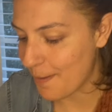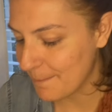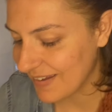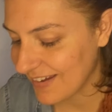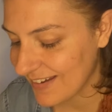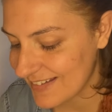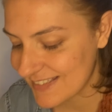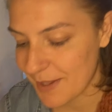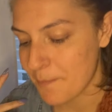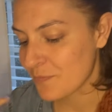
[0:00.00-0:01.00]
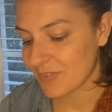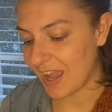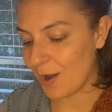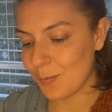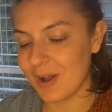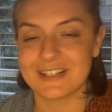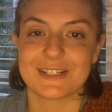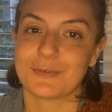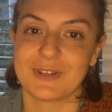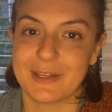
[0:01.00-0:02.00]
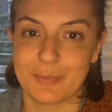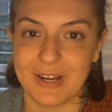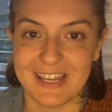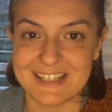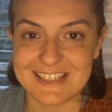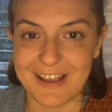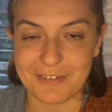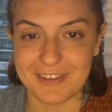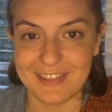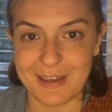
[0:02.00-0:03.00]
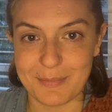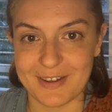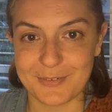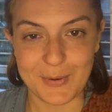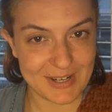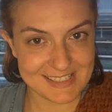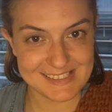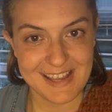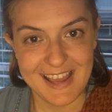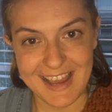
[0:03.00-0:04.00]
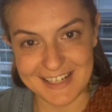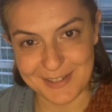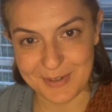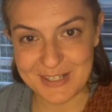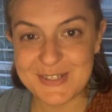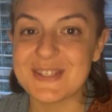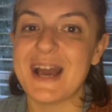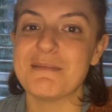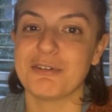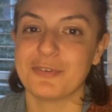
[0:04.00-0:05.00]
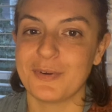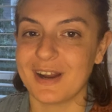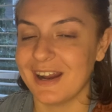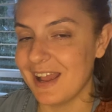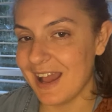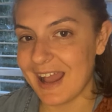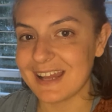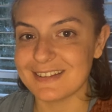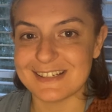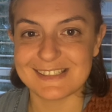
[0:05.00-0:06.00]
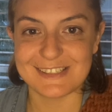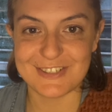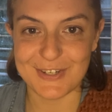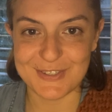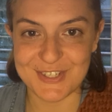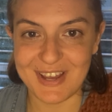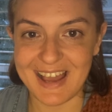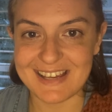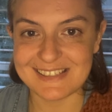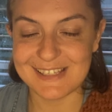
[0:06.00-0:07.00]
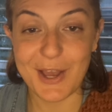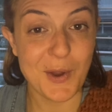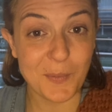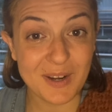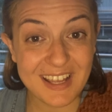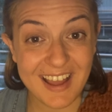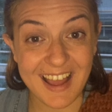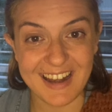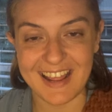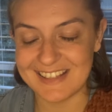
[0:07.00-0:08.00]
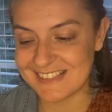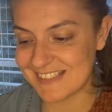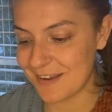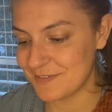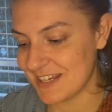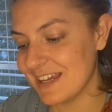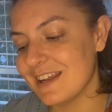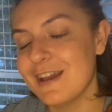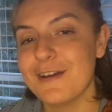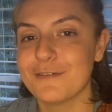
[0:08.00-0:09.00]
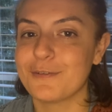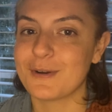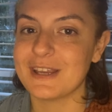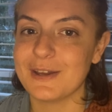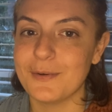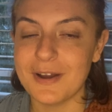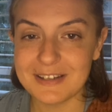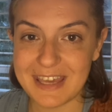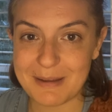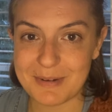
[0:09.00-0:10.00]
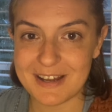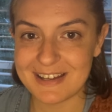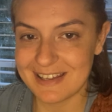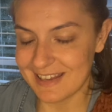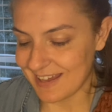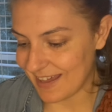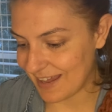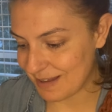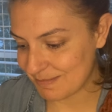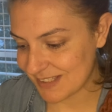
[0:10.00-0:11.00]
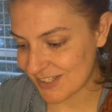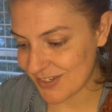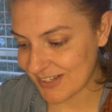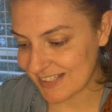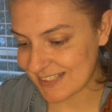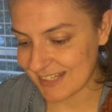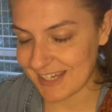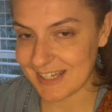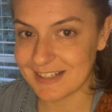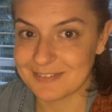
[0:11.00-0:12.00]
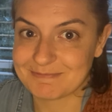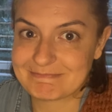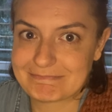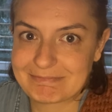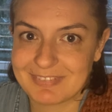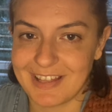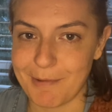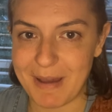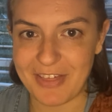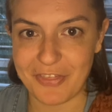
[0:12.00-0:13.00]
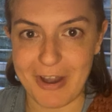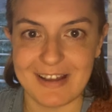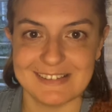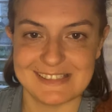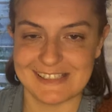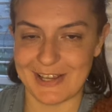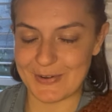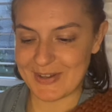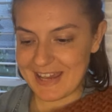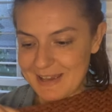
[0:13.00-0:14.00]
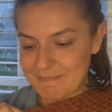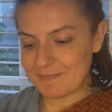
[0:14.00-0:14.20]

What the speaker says: because I want to really break into everything, but of course I didn't want to do that before I at least showed you guys what I got and sniffed it for you on camera so you can see my thoughts. Okay,